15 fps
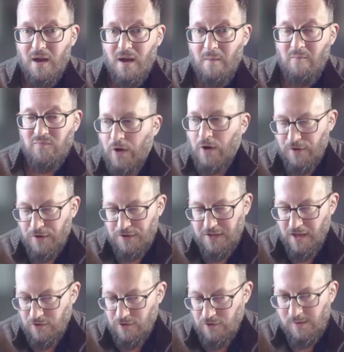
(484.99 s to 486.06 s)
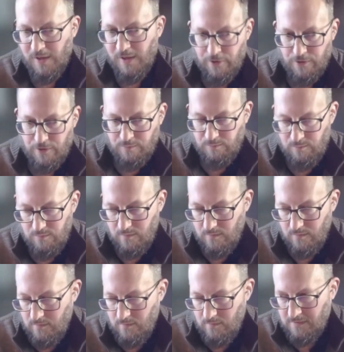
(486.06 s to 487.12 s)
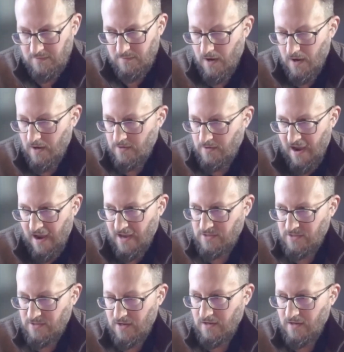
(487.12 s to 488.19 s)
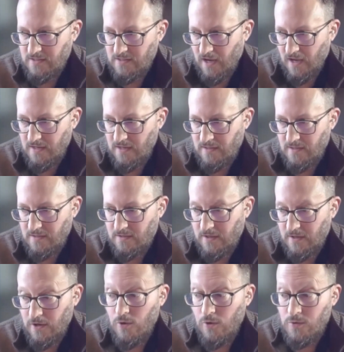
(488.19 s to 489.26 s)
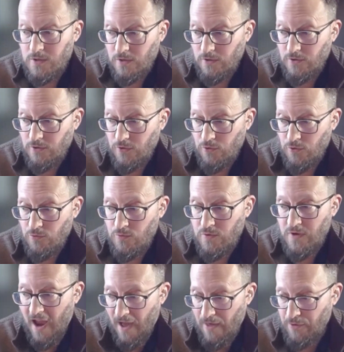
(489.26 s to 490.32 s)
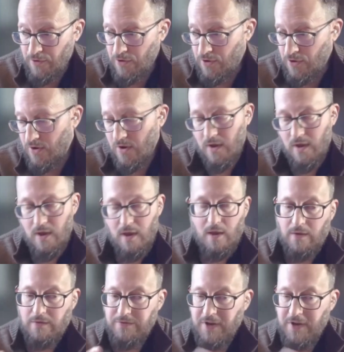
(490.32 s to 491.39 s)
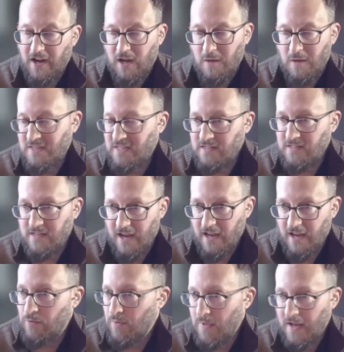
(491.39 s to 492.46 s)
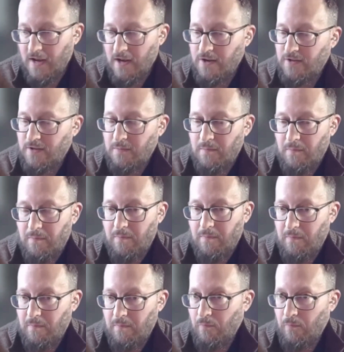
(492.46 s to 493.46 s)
So after I finished that newsletter task, I decided to use it to gather documents and data related to